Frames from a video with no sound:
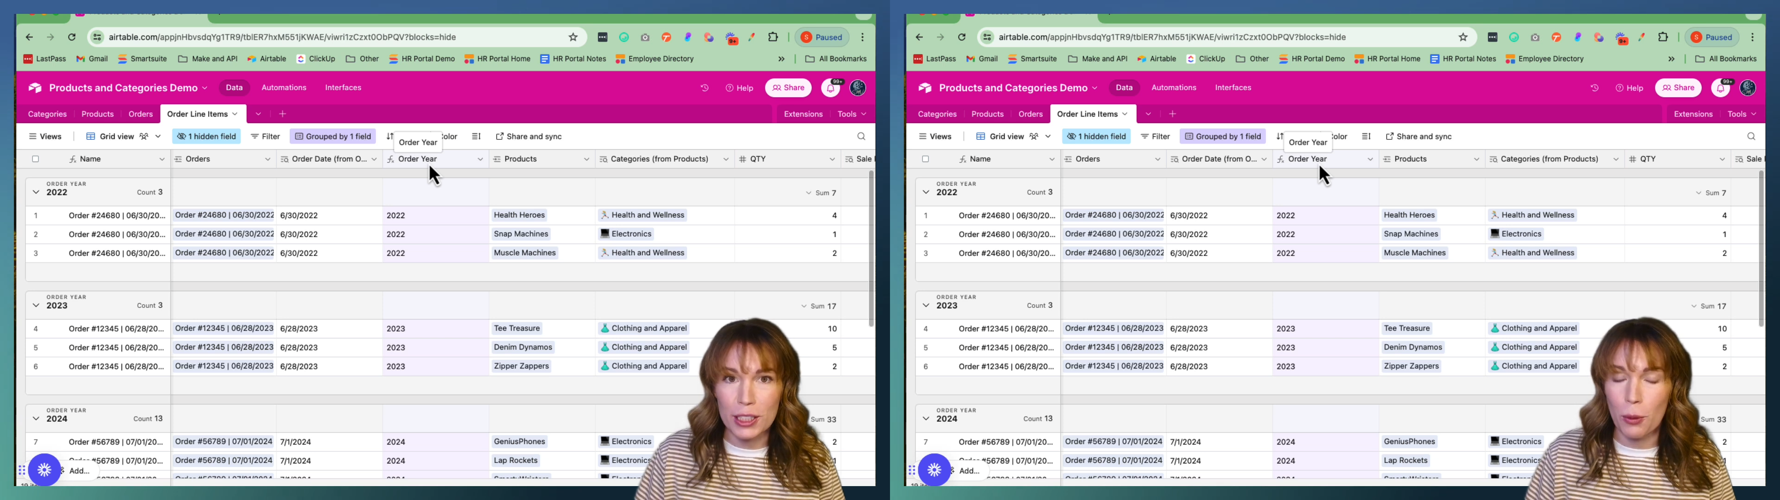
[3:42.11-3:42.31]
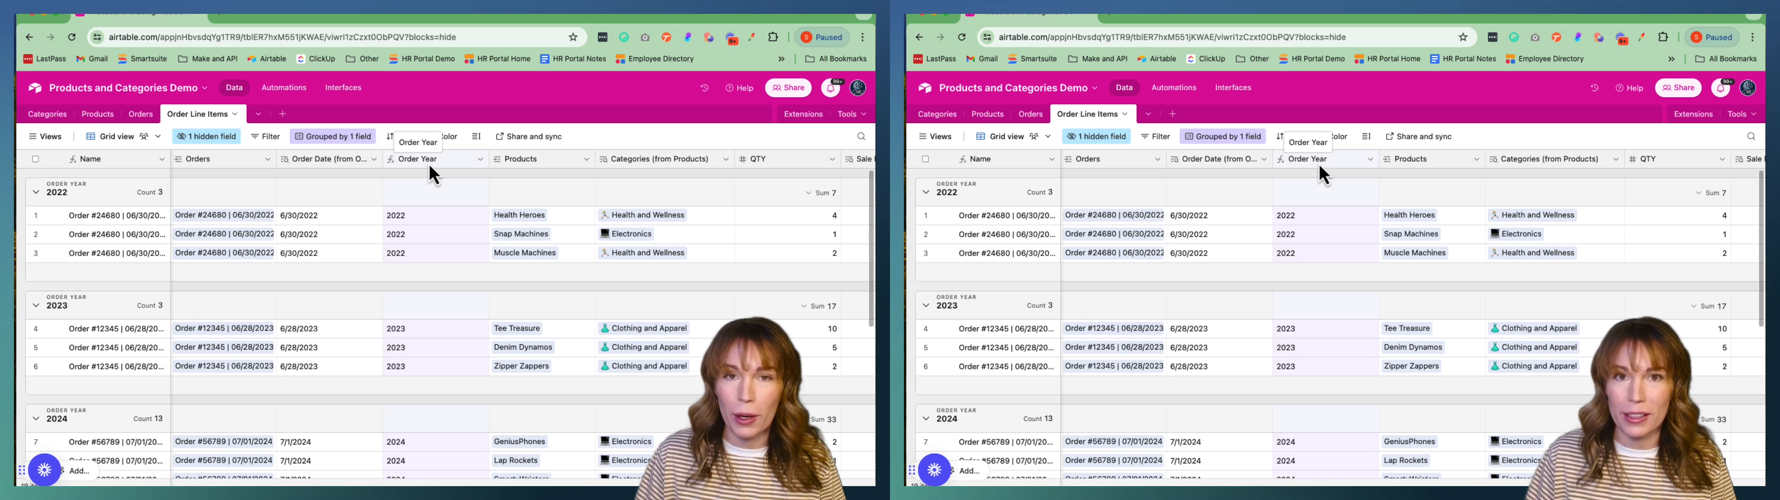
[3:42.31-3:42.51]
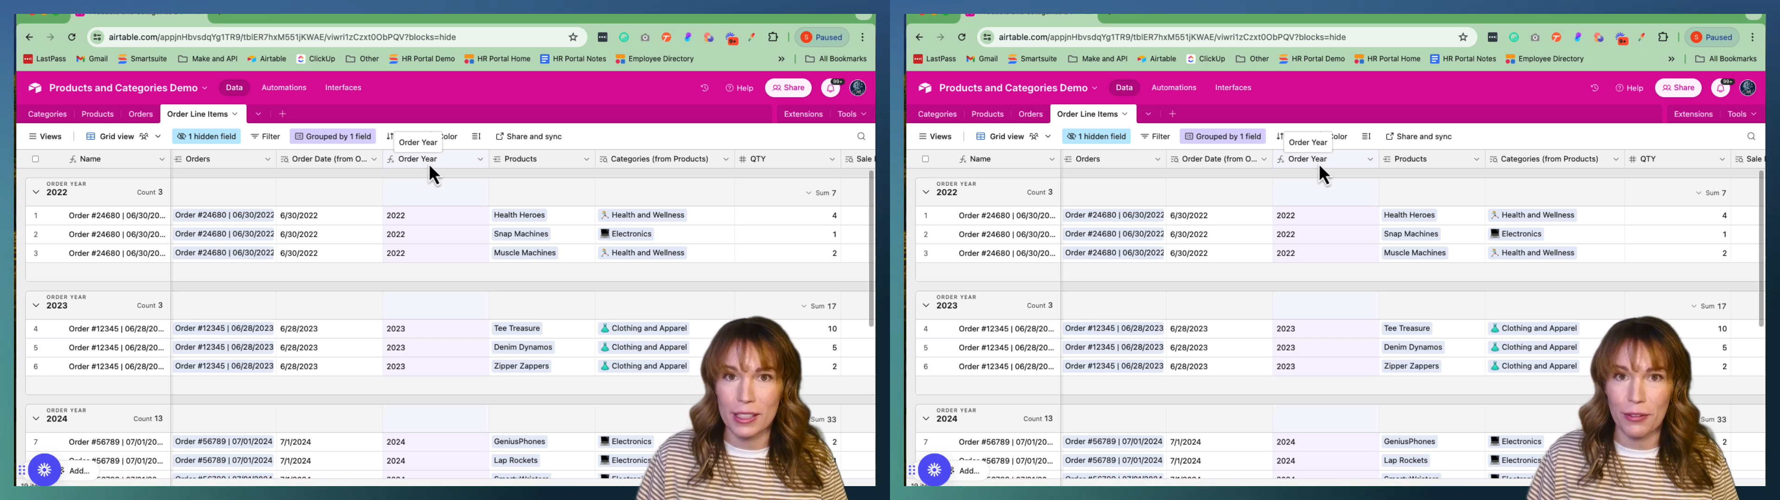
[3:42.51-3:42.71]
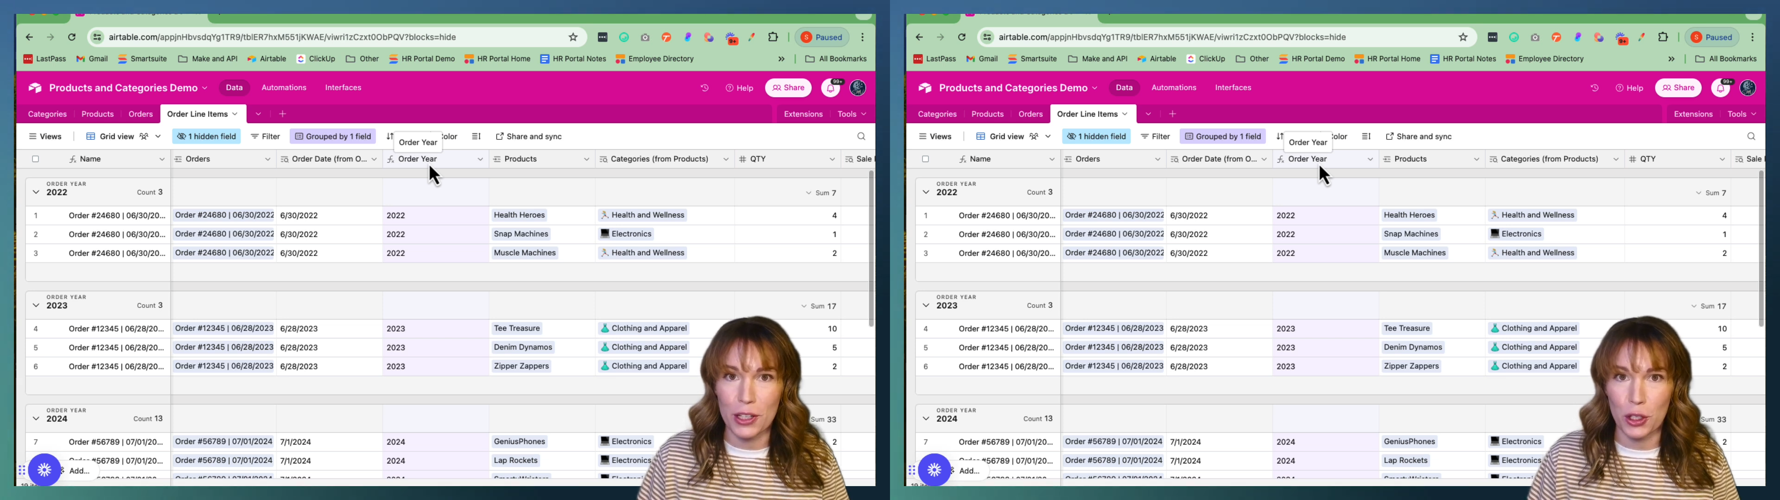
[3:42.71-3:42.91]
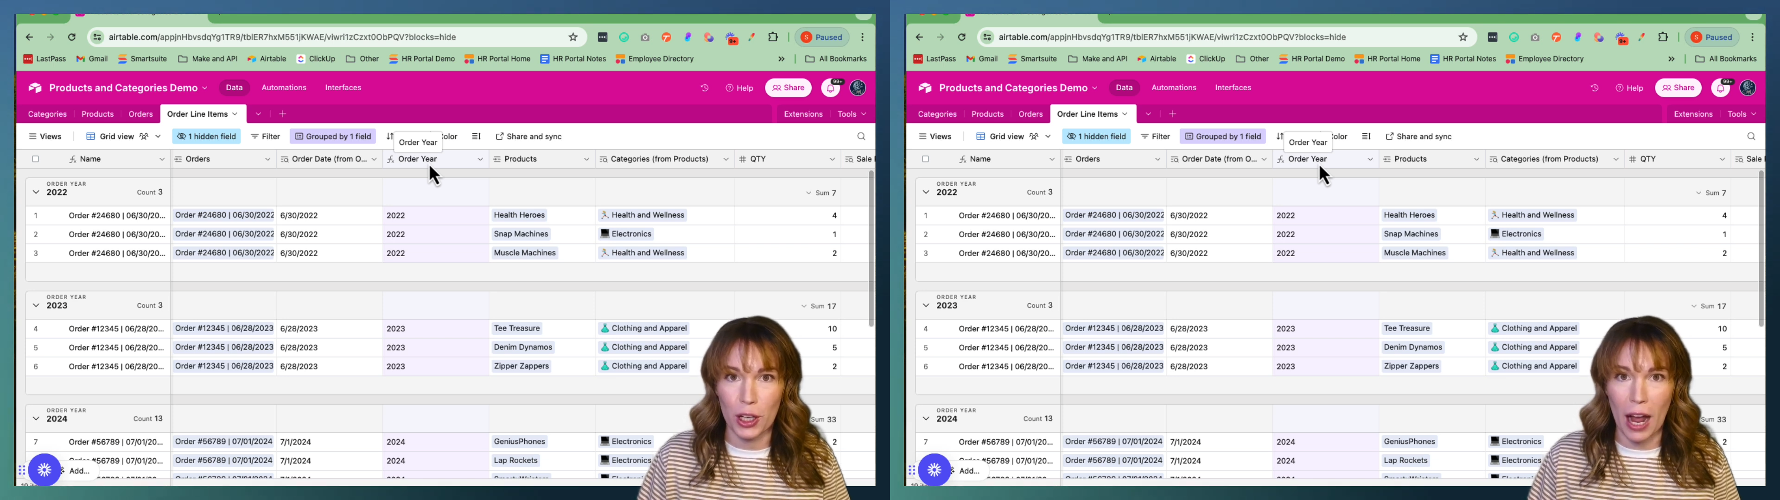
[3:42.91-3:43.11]
to where this
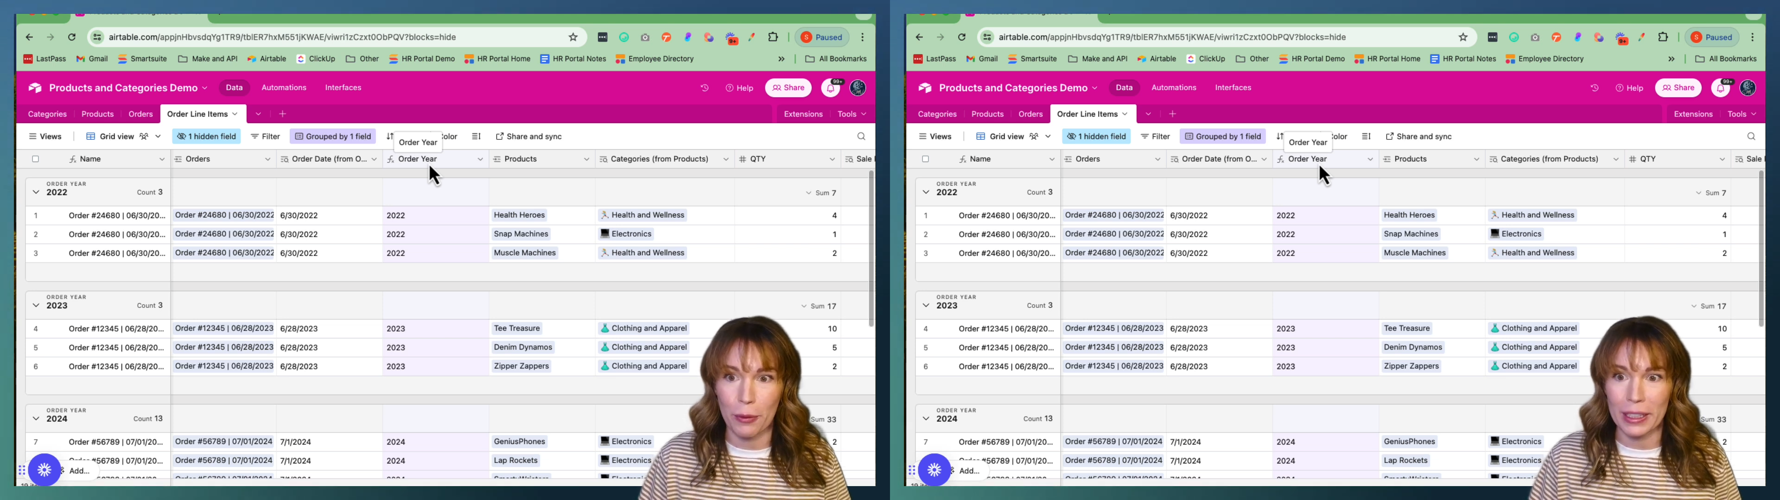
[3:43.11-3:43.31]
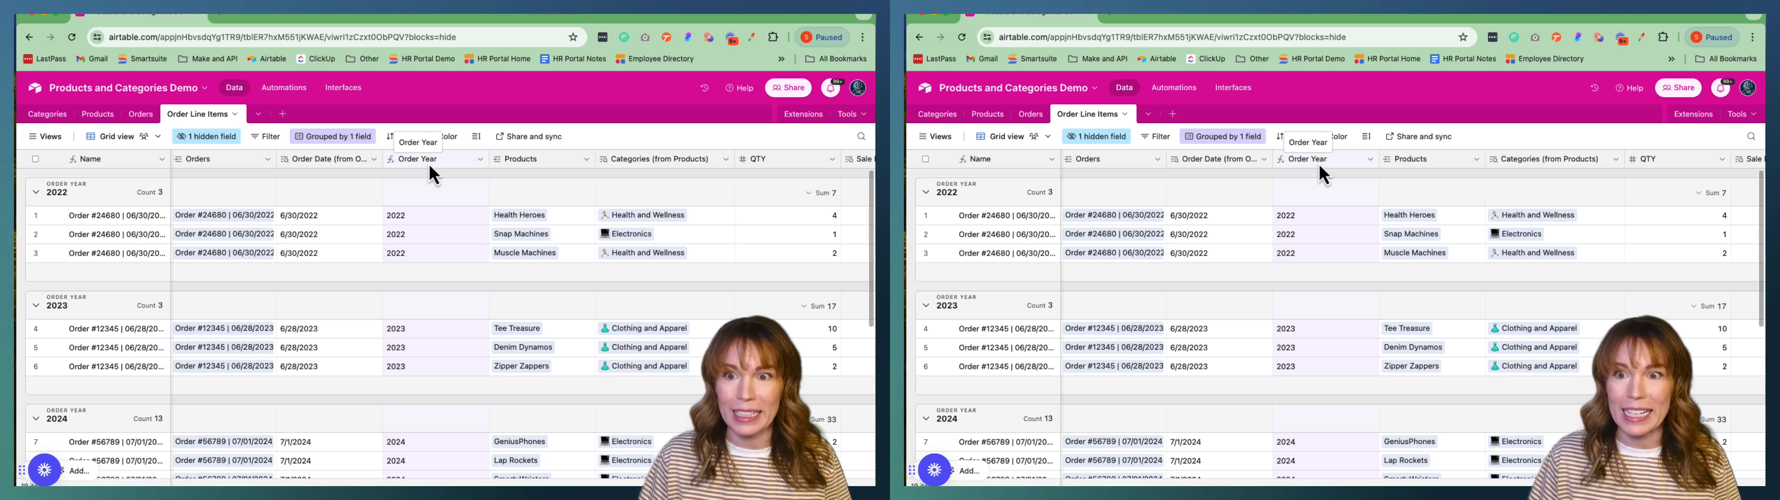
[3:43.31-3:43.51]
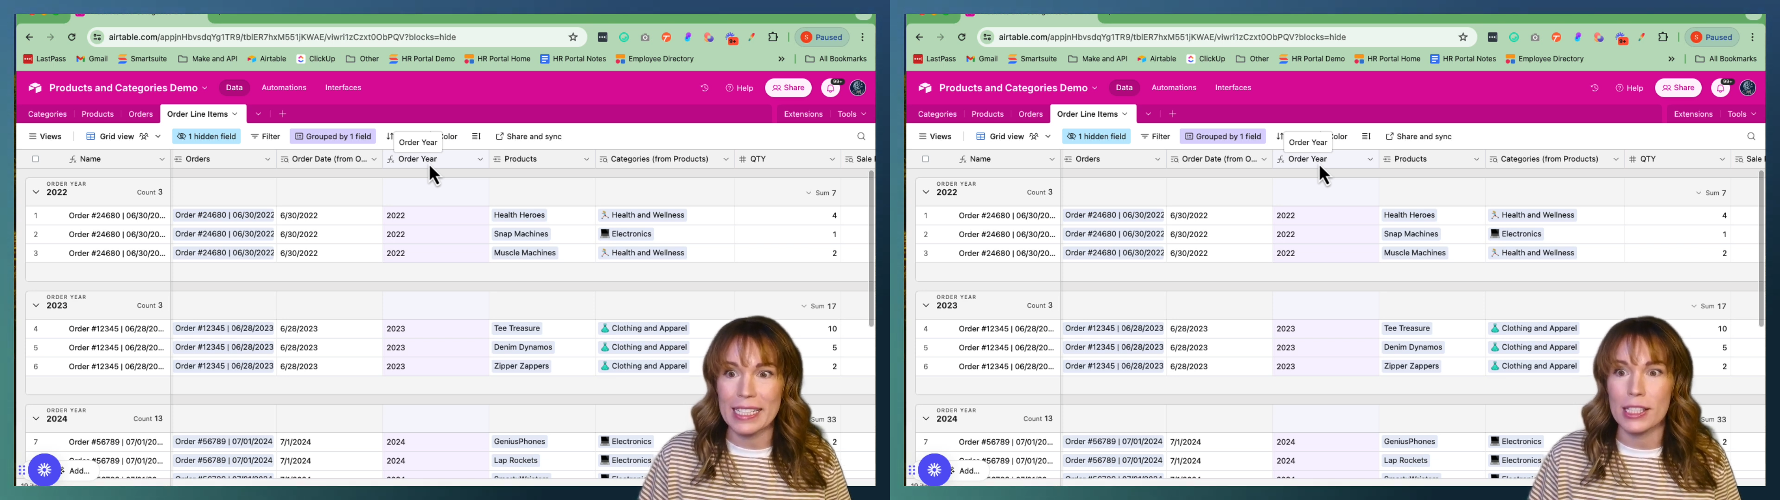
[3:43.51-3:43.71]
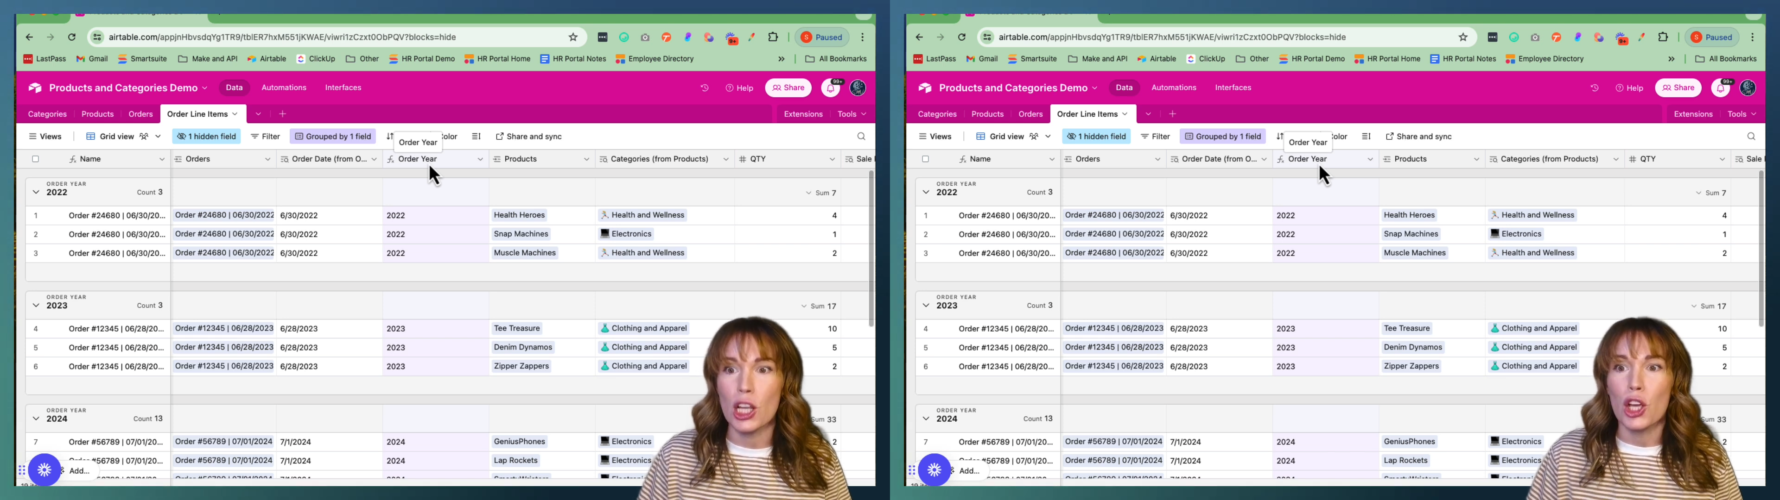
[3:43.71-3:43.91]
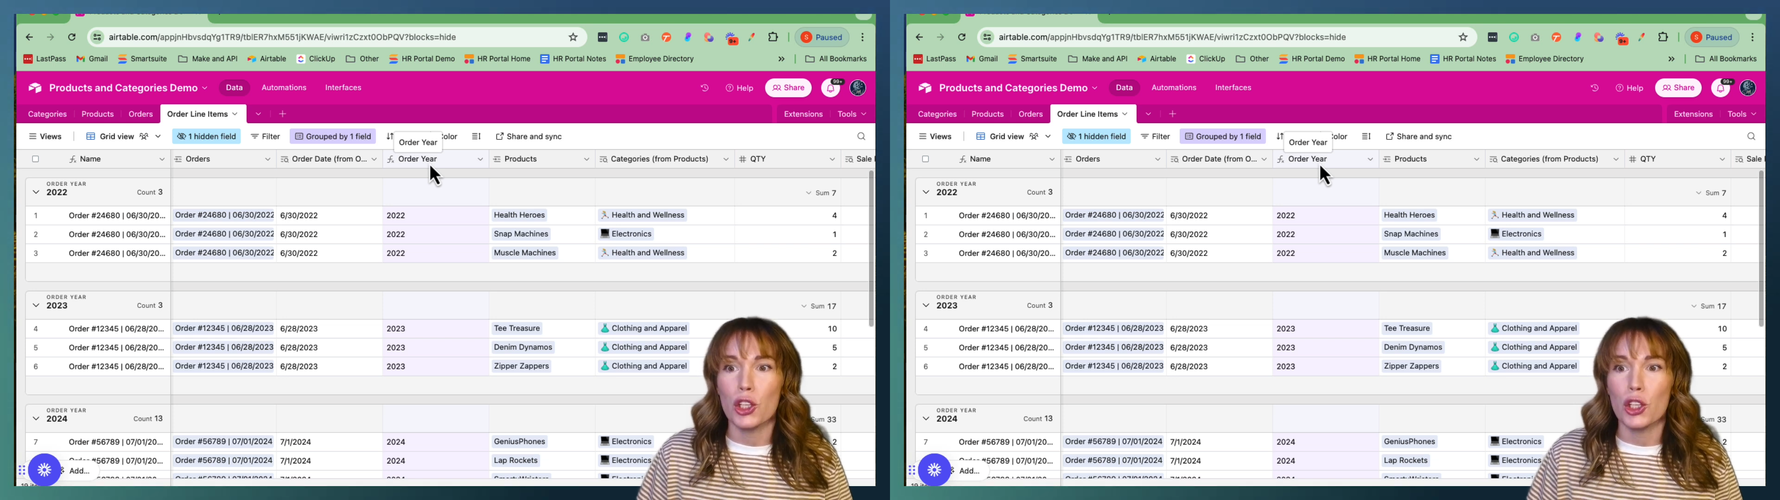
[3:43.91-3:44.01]
feature got released,